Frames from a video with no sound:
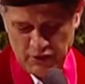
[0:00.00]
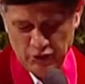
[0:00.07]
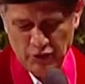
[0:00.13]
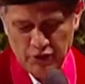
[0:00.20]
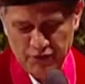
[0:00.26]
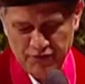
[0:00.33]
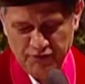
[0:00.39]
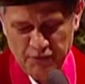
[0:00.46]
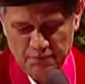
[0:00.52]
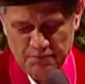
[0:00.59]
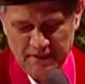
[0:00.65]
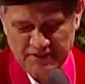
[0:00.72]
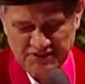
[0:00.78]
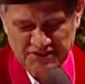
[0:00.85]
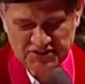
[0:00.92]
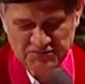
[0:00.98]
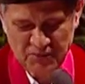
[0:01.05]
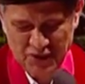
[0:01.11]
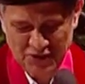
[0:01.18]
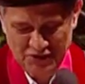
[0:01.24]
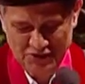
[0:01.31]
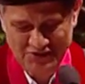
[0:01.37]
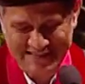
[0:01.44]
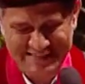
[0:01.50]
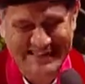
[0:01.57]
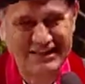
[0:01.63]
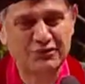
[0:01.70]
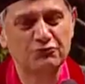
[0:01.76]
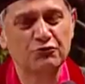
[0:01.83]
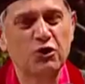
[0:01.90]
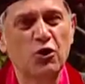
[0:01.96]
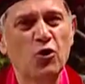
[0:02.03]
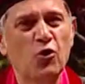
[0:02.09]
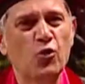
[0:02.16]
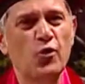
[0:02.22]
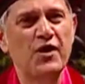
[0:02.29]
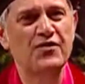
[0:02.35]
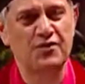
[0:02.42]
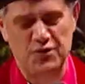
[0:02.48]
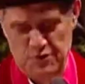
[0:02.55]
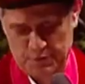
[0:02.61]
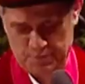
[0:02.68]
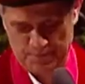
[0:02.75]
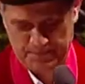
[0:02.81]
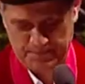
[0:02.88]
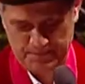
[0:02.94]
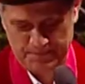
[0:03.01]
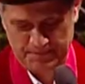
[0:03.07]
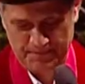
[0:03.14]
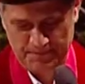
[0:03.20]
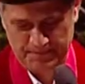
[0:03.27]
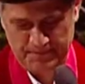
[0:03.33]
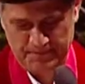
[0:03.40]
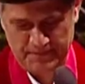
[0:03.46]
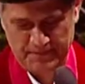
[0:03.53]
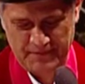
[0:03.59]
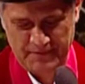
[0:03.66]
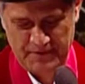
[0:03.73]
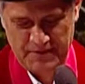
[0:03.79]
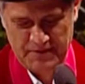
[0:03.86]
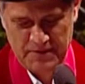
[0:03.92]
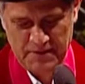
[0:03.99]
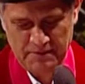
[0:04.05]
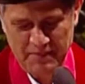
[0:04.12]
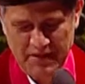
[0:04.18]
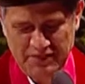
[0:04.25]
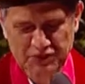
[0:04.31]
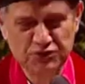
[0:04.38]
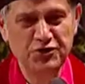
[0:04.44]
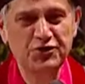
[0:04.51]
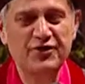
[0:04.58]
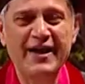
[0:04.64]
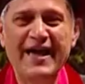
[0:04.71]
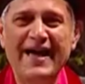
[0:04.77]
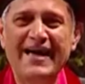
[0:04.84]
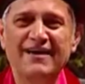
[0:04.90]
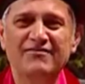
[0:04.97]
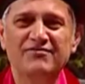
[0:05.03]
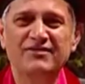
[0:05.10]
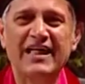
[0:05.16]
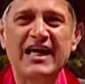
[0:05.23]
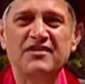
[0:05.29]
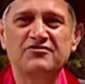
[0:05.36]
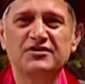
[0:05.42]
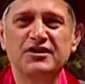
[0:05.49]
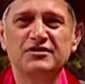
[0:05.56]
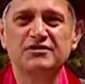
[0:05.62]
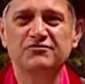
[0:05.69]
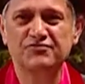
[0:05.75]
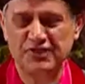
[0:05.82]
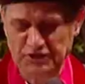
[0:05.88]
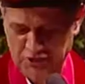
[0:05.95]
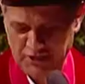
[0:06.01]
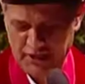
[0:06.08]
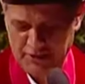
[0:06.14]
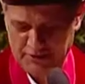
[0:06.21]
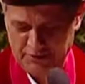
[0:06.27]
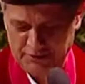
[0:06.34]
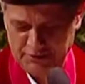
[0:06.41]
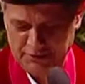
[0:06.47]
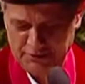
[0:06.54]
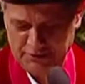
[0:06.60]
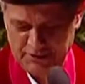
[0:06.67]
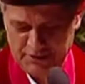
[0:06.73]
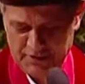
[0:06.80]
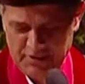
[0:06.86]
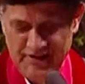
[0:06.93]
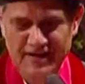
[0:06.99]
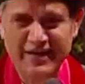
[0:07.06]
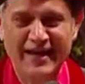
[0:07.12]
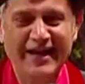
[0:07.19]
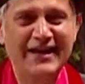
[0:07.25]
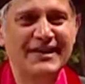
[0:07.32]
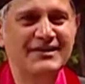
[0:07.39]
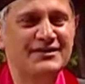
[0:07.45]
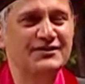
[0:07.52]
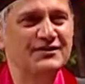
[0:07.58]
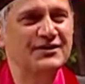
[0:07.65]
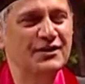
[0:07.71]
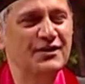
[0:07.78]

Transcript: Look for business models that can grow with you. Make sure you have lasting differentiators and